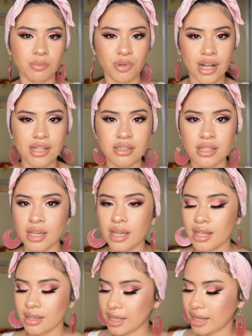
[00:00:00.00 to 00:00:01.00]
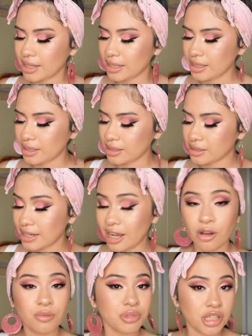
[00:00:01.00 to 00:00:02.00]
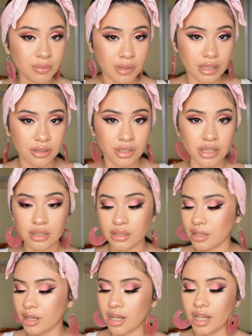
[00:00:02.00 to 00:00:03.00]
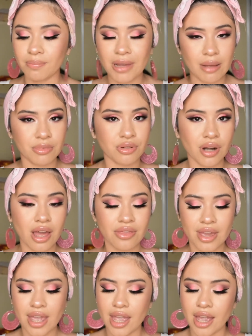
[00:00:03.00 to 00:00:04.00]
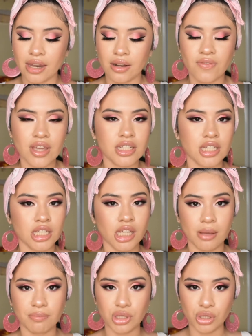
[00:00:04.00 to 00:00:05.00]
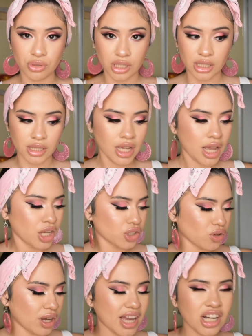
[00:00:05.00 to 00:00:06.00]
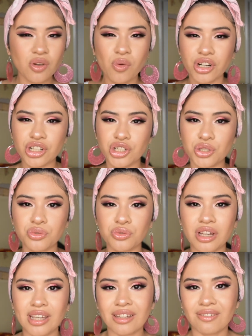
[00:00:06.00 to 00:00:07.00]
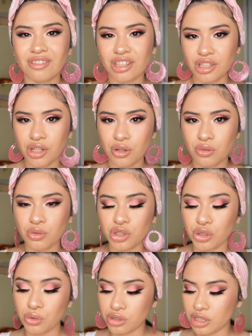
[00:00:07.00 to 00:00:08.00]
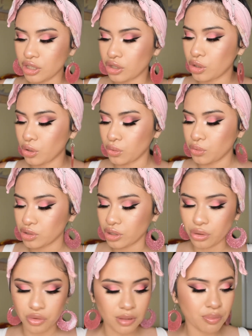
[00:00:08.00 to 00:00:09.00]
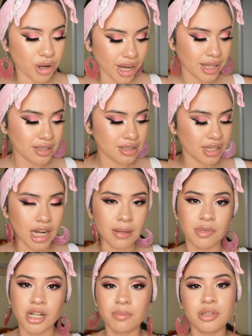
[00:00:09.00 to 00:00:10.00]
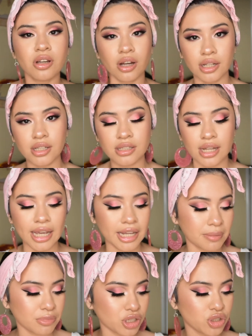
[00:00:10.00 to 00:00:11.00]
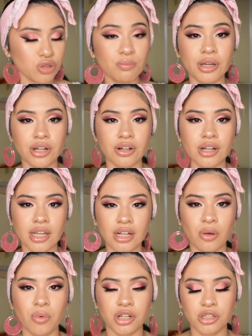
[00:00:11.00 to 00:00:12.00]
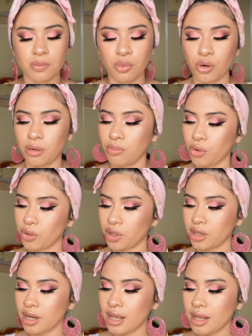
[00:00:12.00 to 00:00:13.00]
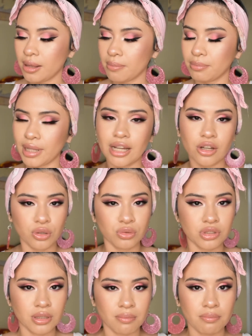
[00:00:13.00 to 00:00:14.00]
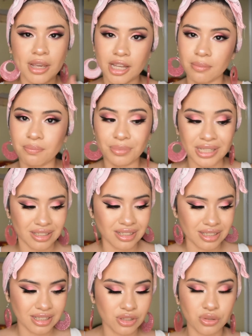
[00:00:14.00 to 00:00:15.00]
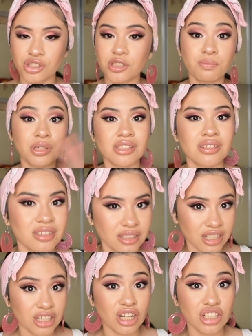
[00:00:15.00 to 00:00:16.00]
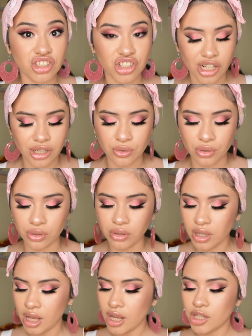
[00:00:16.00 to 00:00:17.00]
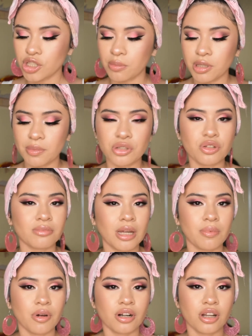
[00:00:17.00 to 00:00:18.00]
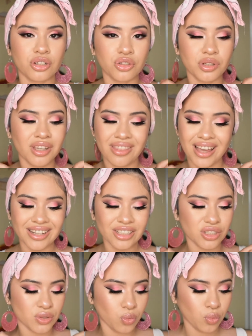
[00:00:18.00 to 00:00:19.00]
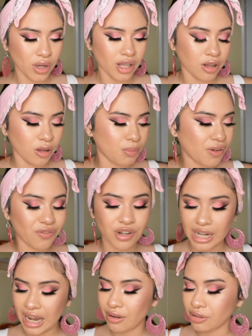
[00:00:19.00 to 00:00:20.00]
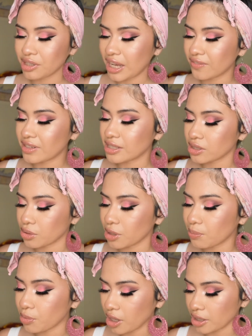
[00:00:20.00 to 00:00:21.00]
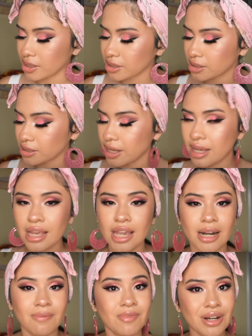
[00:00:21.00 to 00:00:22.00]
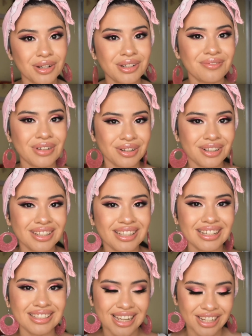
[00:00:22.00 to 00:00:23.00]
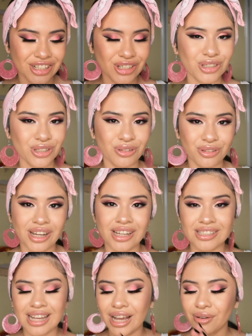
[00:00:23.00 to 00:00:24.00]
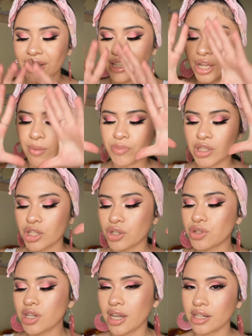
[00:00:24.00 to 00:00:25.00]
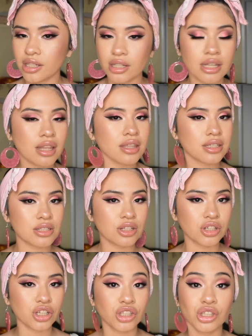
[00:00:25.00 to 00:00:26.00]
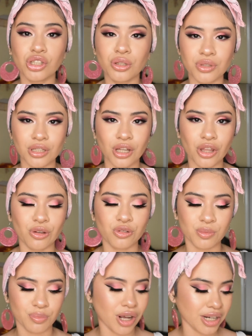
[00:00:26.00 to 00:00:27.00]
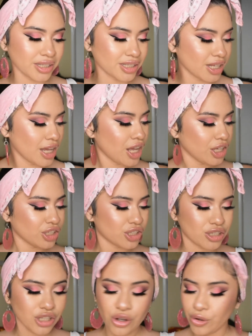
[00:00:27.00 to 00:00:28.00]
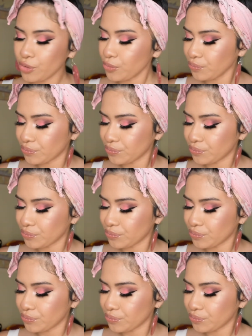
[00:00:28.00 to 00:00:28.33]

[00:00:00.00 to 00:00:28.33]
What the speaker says: brands. That is now Beauty Bakery, Pat McGrath, and Fenty Beauty. So I kind of want to do a video using those 3 brands, and I'm gonna be honest, I am gonna do better, and I want to support more Black-owned makeup businesses, or just businesses in general. So I'm gonna be doing my part on doing that as well. But for now, I only have these 3 products, and I'm very excited to show you guys how I created this look using those products. So